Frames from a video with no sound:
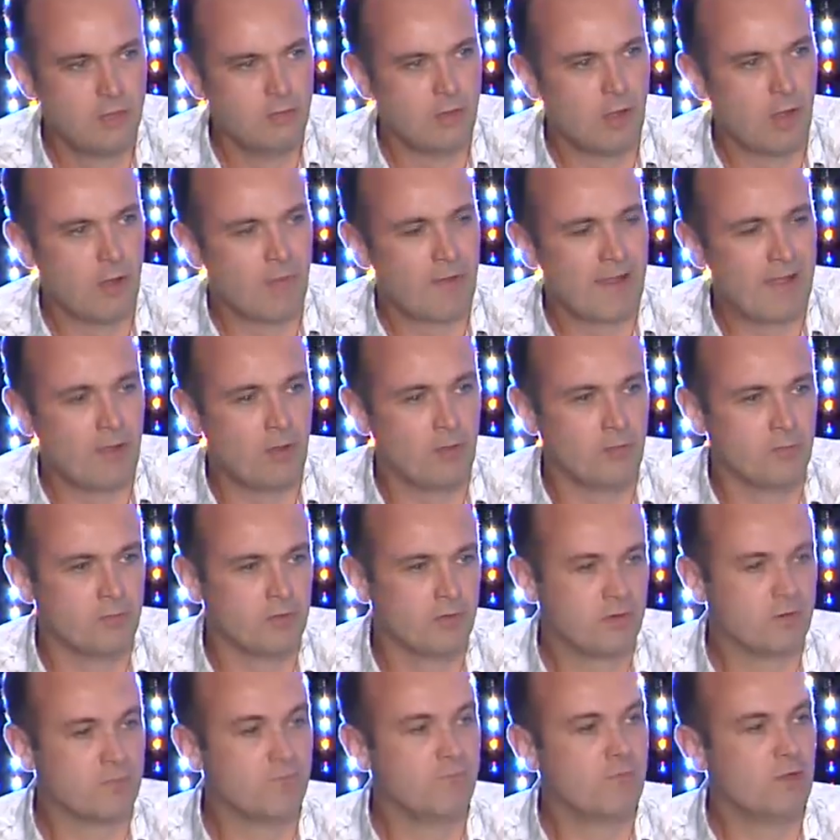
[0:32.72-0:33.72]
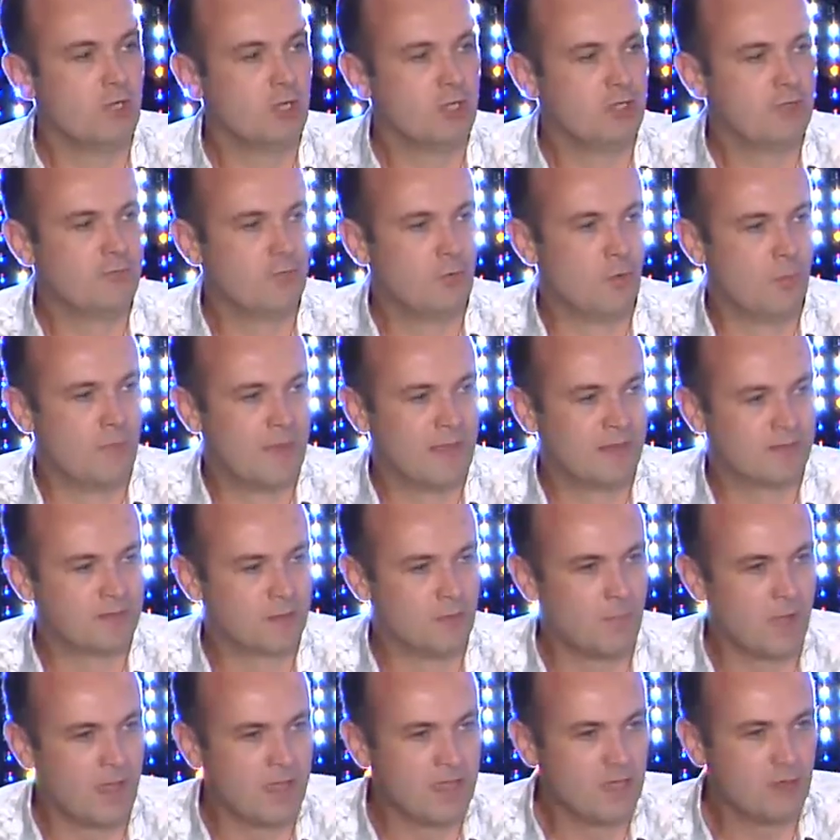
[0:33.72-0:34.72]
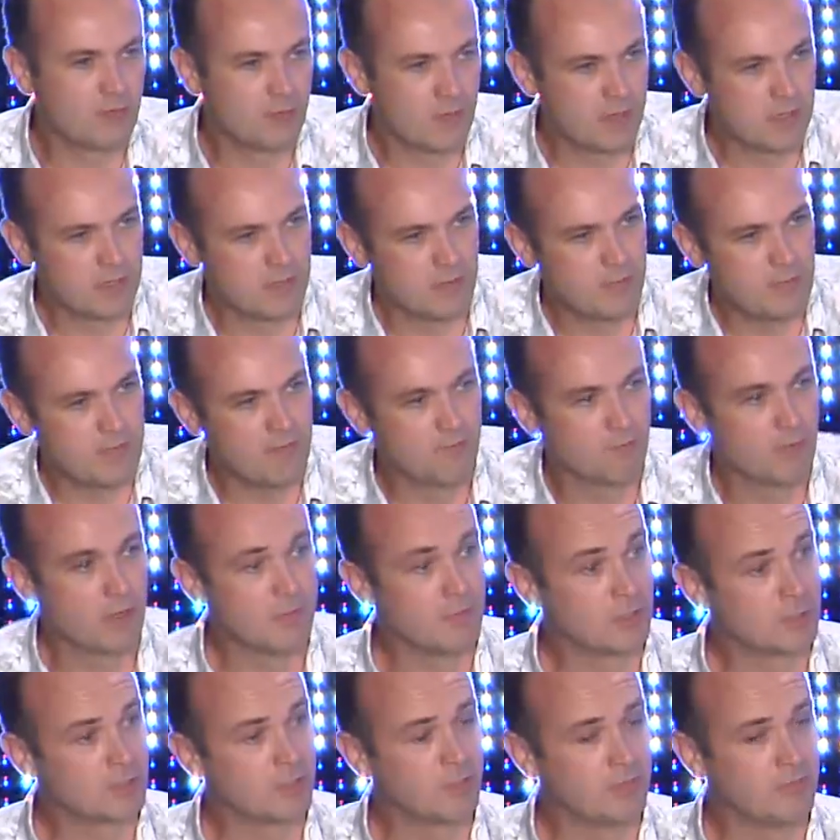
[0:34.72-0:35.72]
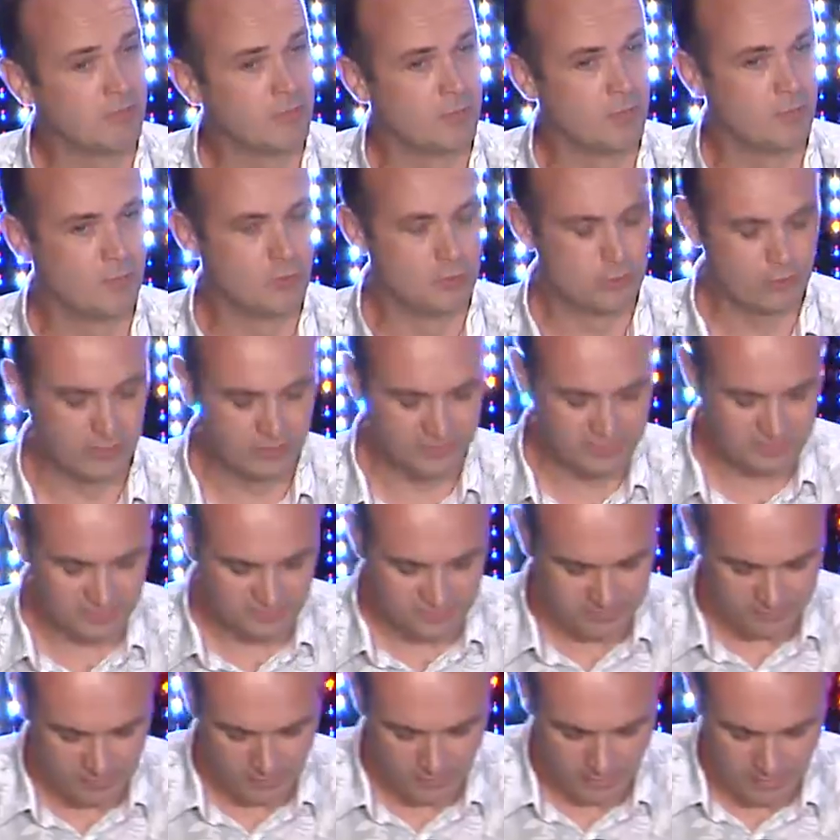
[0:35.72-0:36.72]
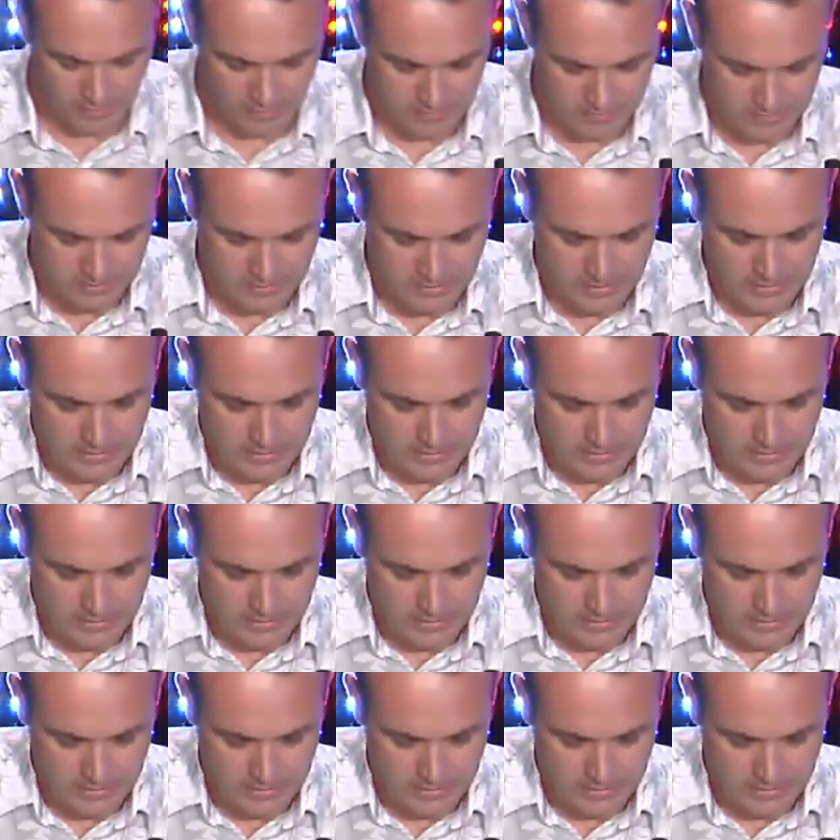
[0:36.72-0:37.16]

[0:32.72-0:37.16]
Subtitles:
around converged formats. So my interest has been very much coming from the producer's side.